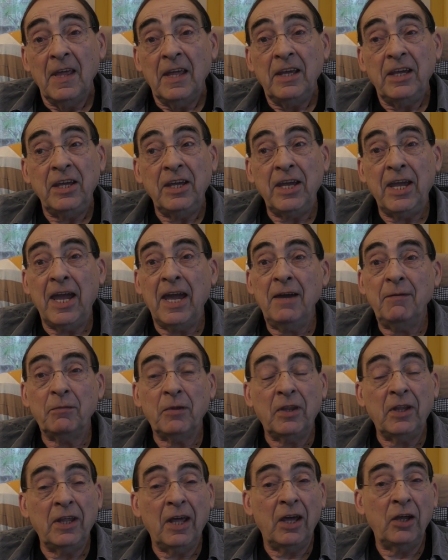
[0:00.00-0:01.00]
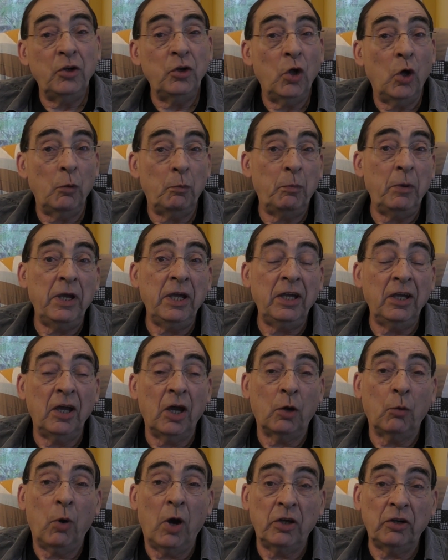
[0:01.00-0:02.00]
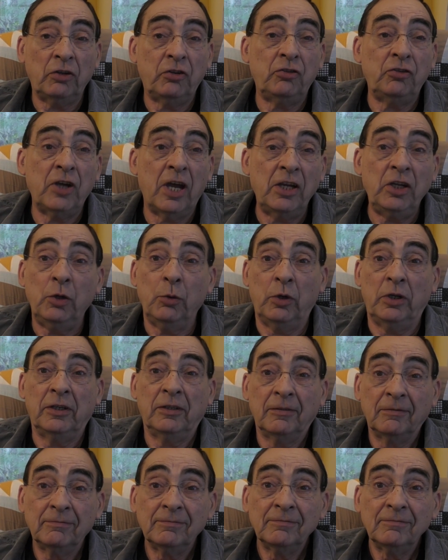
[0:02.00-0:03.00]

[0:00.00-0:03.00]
yep, they're not being quite as genuine.